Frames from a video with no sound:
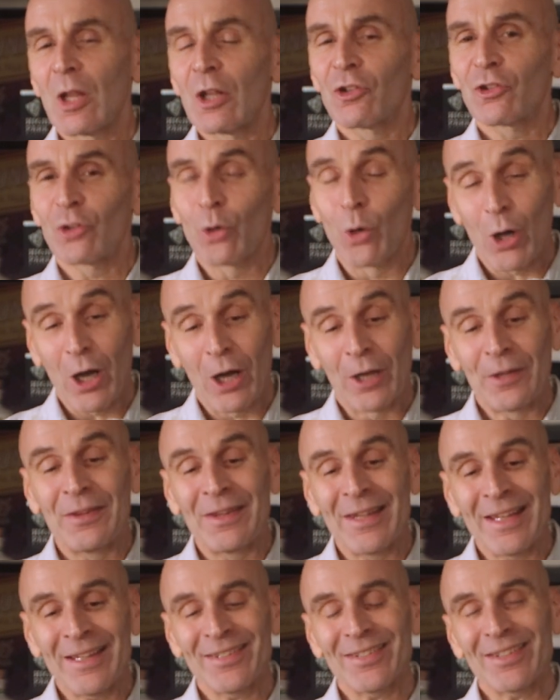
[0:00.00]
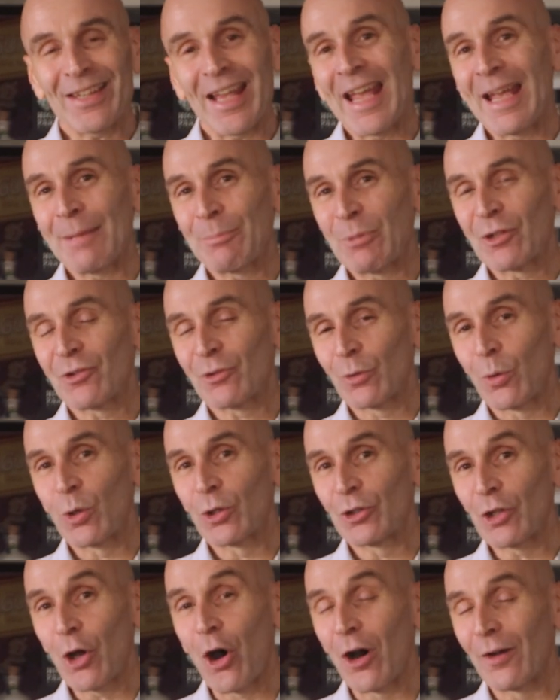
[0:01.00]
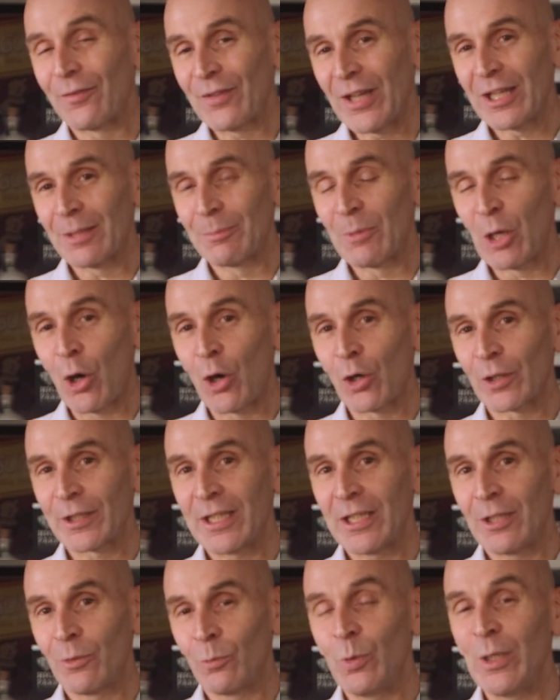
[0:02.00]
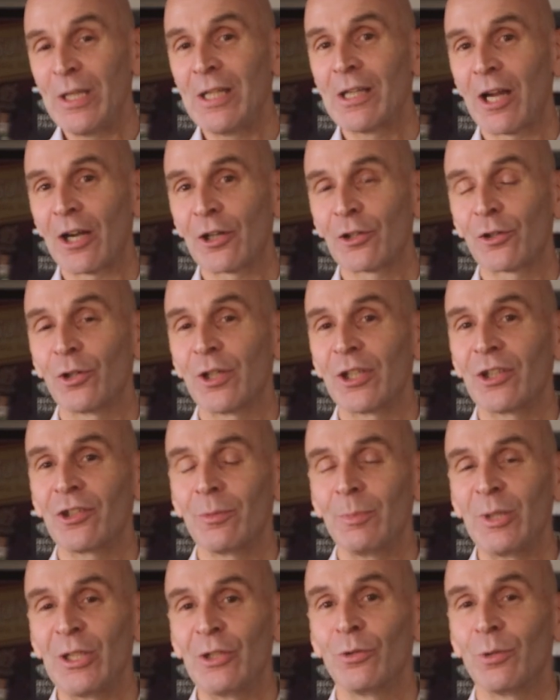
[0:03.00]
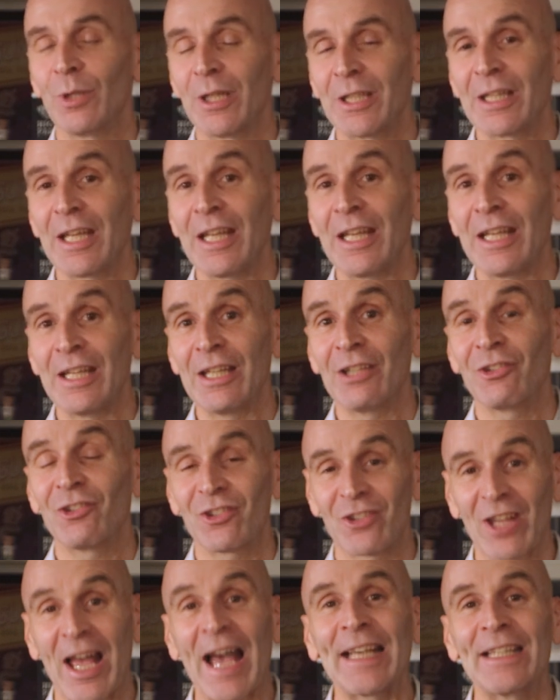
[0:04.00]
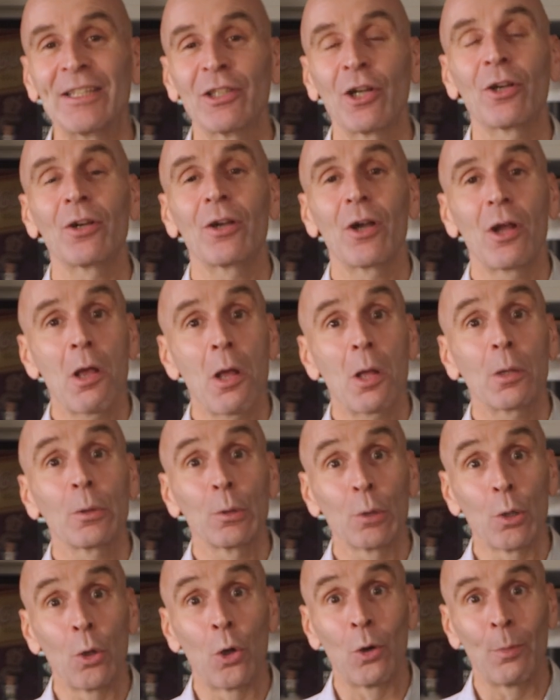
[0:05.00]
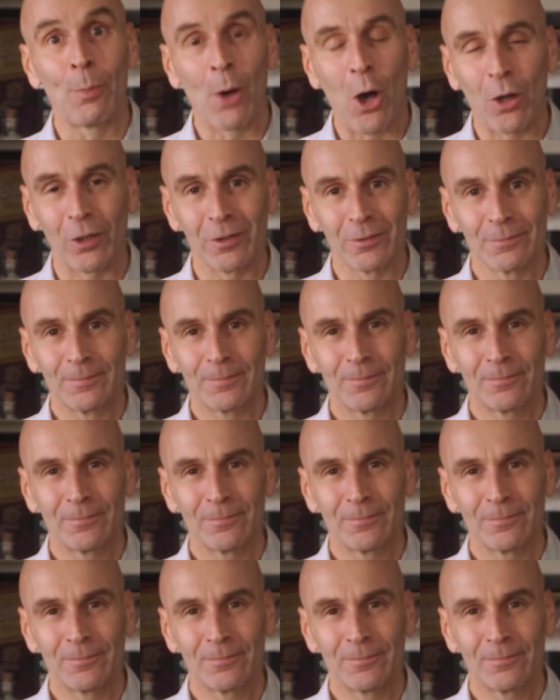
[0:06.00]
So on this episode of Hit the Mahogany, we are going to be doing a cider lowball.